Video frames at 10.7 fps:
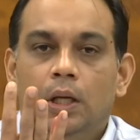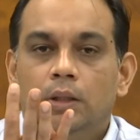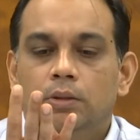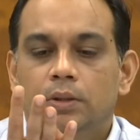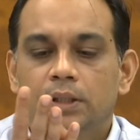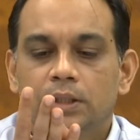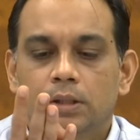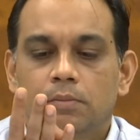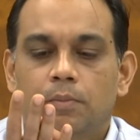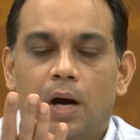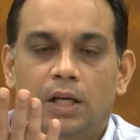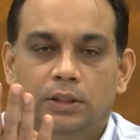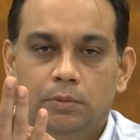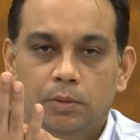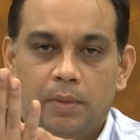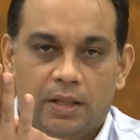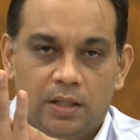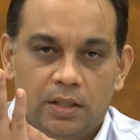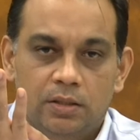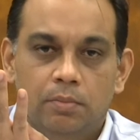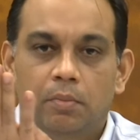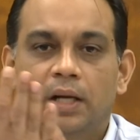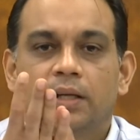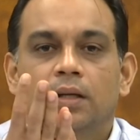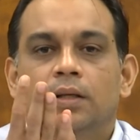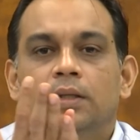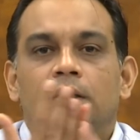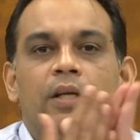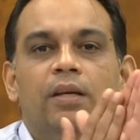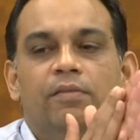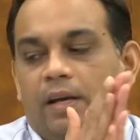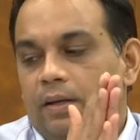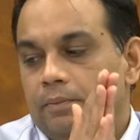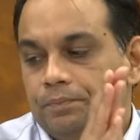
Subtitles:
So these are the possible methods, but if I